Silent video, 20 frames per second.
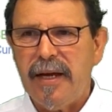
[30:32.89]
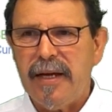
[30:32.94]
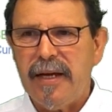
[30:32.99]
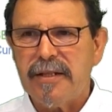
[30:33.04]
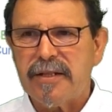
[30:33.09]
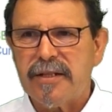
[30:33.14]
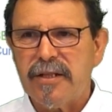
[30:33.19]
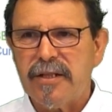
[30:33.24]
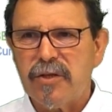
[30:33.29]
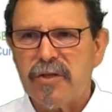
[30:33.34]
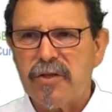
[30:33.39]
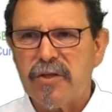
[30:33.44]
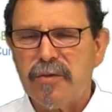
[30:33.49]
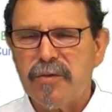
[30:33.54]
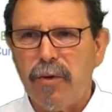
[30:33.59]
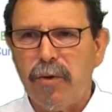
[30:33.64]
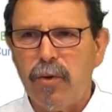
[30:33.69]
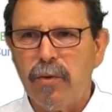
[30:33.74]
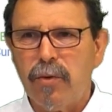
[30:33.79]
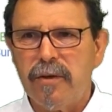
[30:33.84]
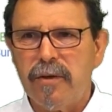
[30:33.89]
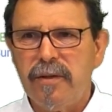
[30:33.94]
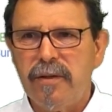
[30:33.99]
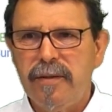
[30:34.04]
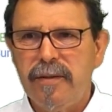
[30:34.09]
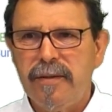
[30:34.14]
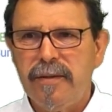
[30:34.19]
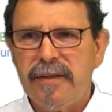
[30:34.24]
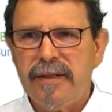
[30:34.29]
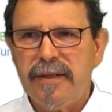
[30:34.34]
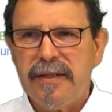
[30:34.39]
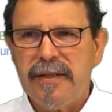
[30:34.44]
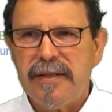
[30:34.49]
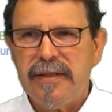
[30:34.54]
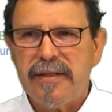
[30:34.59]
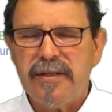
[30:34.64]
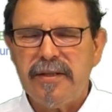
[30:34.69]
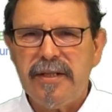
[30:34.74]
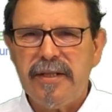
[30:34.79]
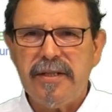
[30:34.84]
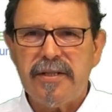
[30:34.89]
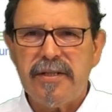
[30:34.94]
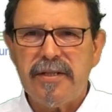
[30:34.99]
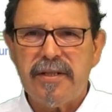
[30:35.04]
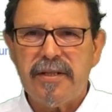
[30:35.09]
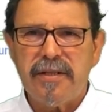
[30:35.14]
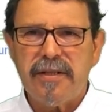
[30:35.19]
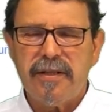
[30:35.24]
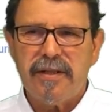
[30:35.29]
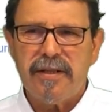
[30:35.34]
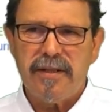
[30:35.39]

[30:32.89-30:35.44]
as smaller this